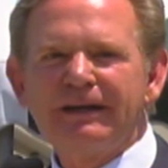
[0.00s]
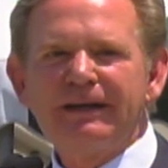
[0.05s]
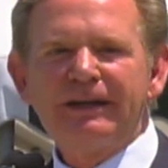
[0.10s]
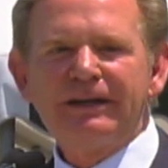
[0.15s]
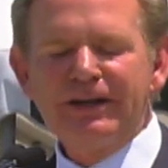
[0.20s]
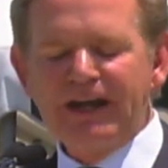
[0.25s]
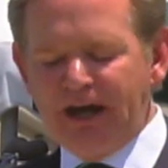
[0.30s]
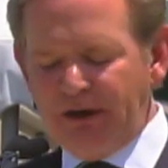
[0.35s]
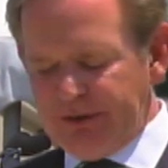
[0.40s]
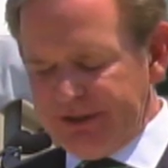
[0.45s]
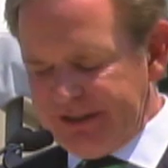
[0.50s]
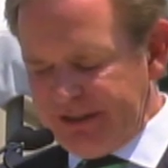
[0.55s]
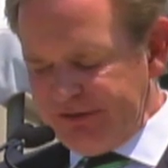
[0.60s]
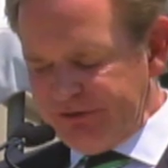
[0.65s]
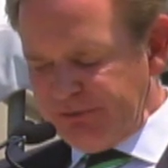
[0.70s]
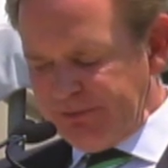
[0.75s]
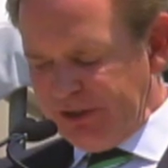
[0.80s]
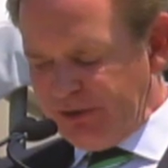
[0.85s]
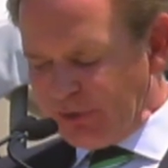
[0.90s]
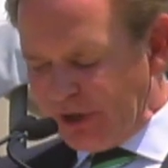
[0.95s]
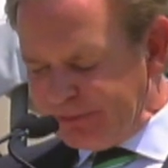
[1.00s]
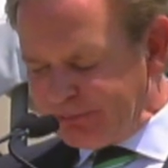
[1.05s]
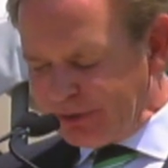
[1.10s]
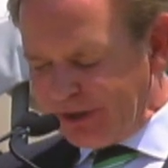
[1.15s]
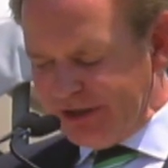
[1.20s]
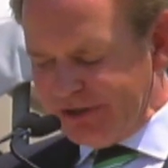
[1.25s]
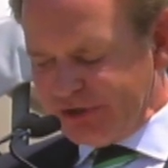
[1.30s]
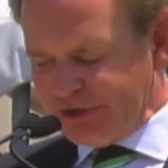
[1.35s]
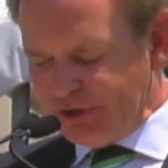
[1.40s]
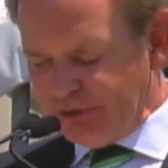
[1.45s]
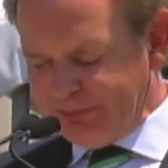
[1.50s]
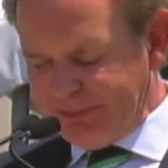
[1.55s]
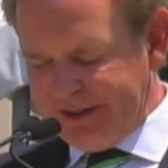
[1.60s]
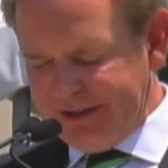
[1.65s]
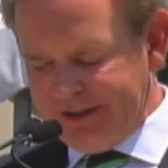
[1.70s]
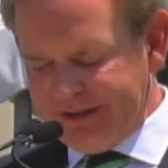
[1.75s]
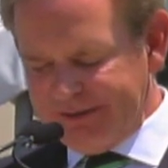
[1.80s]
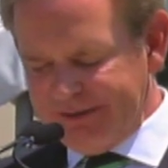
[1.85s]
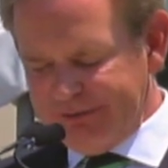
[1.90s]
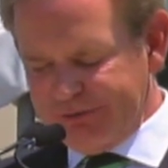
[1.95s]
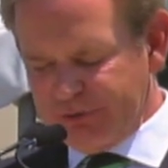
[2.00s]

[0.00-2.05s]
And now it gives me great pleasure to pay